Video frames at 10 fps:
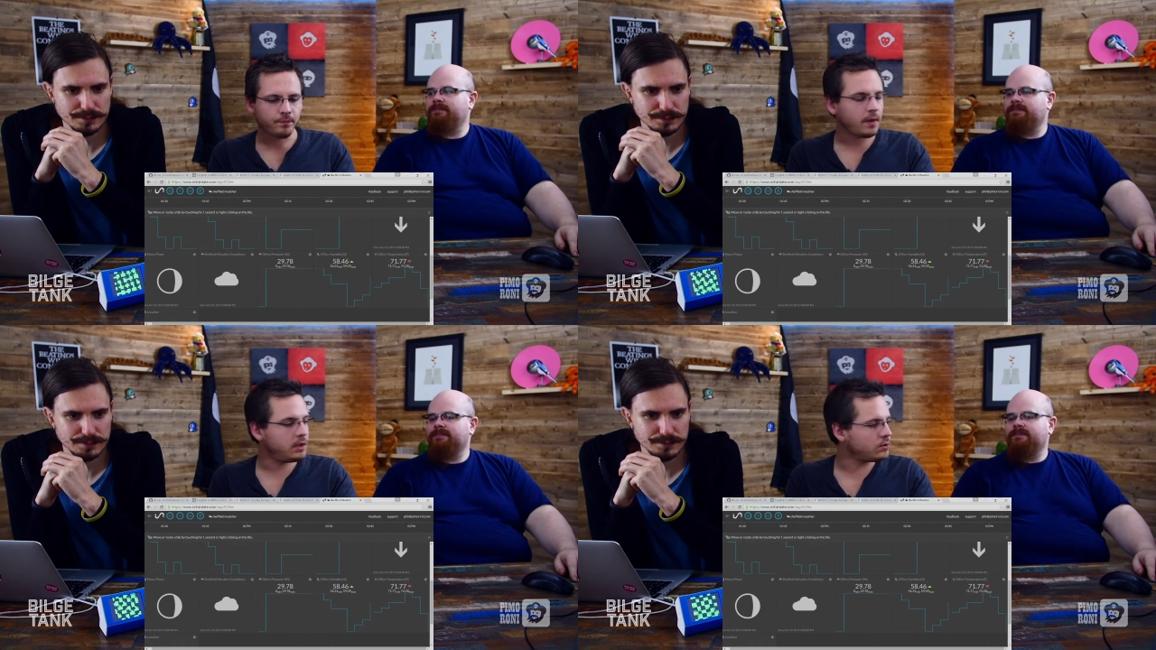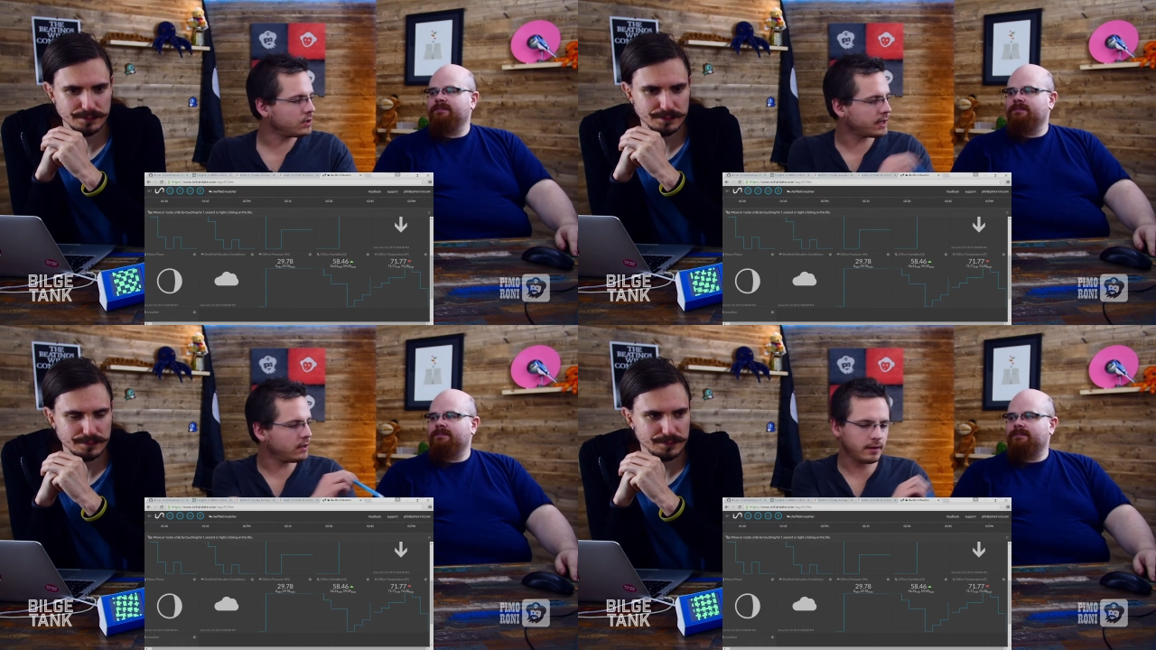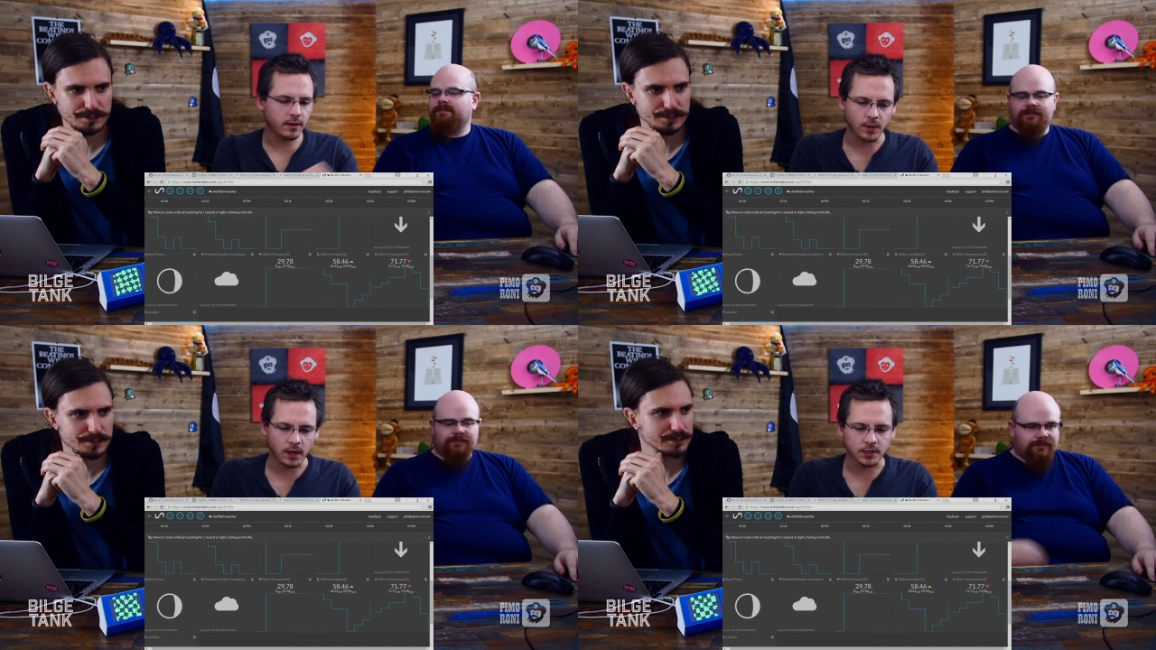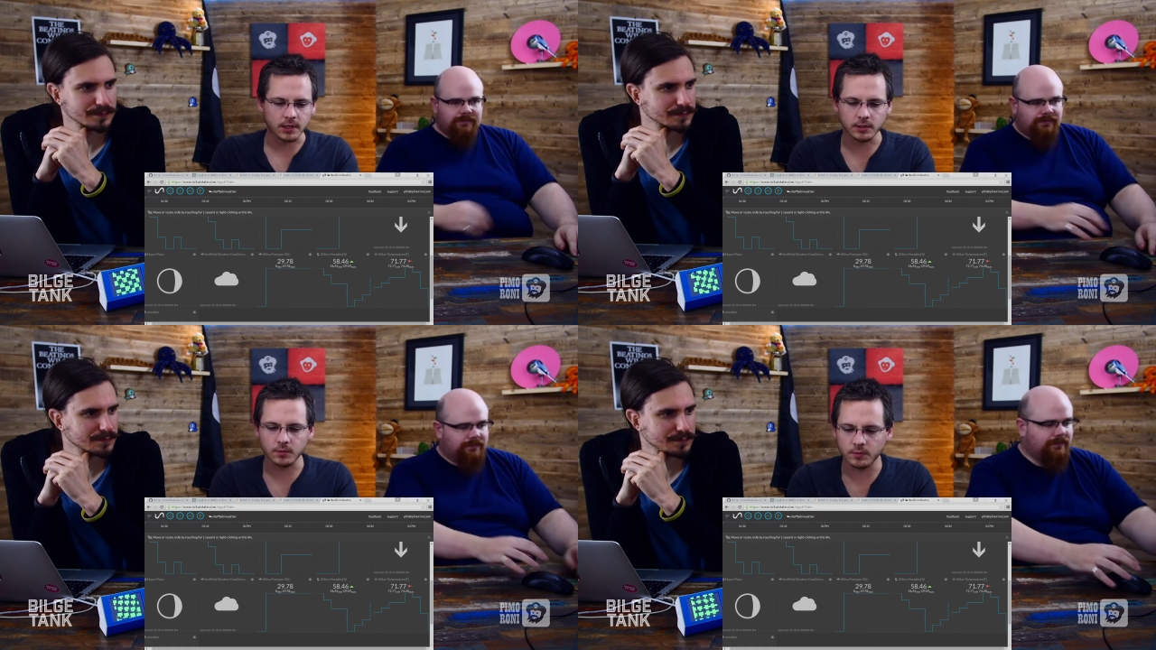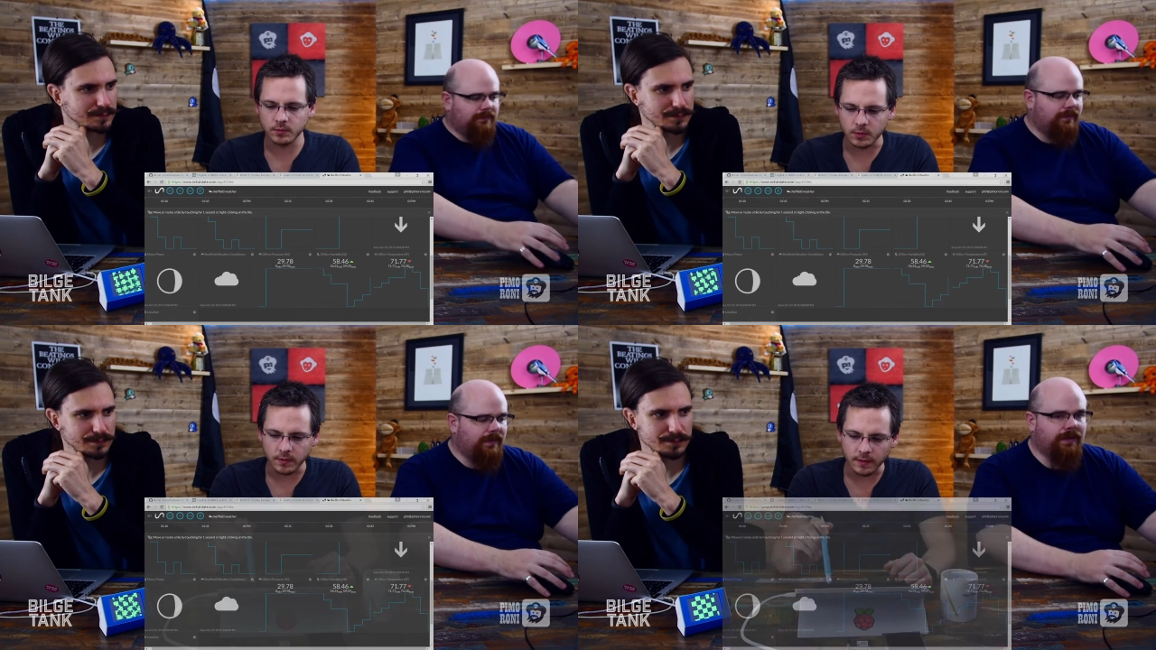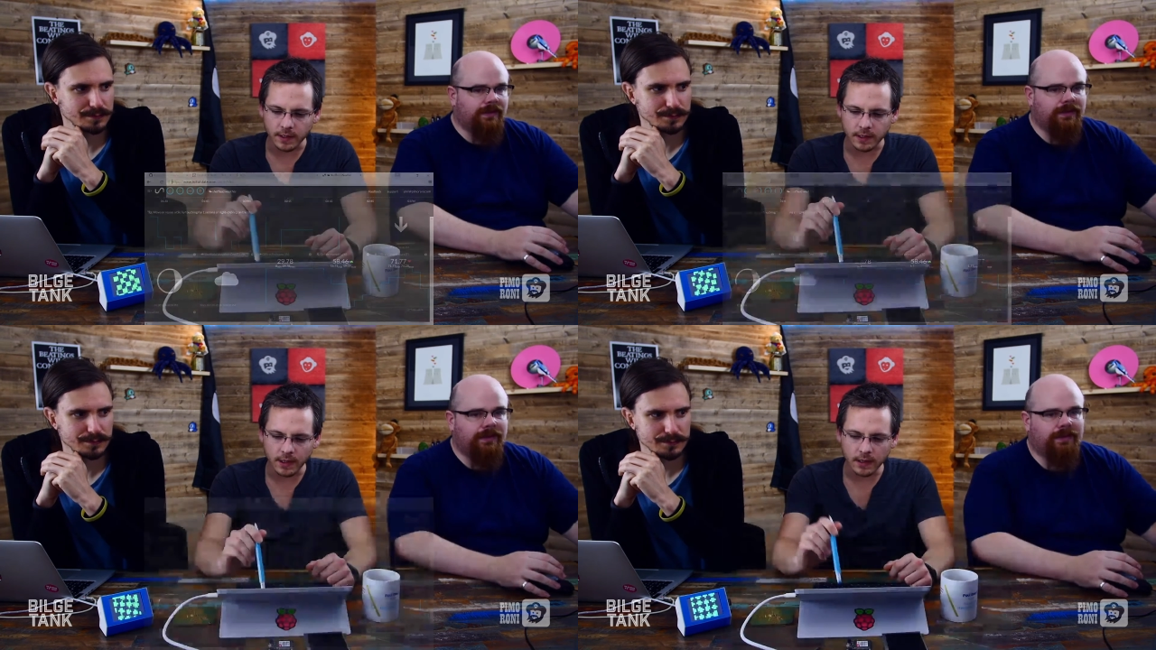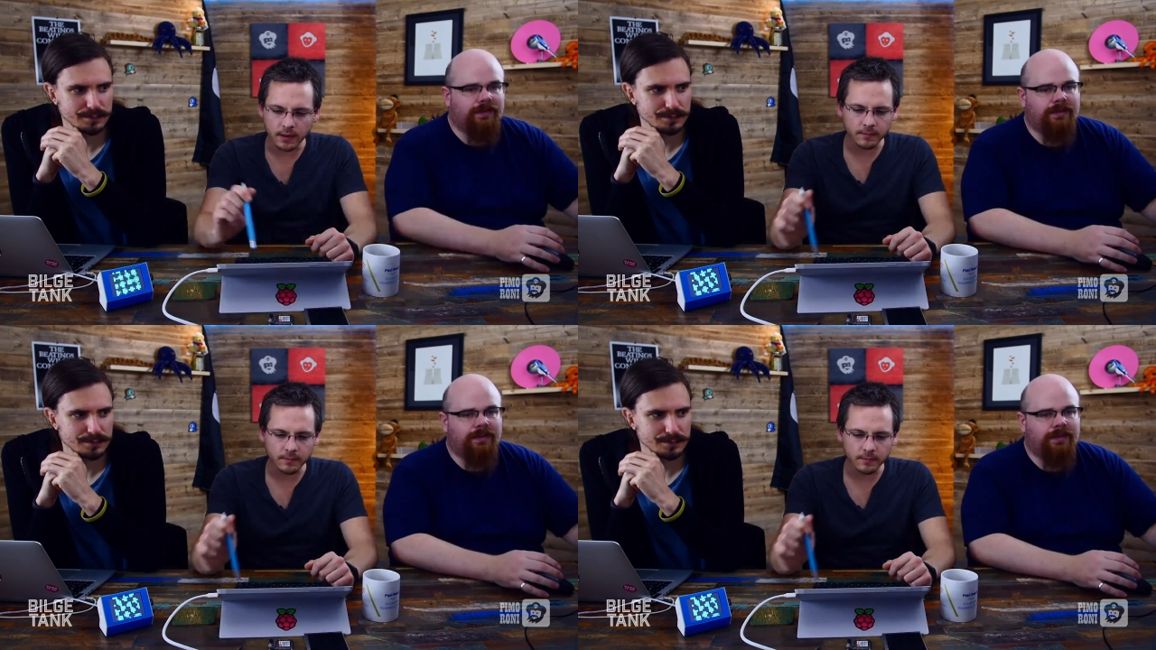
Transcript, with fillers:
Speaker 1: Do you want to kill? well, actually, should, should we find that?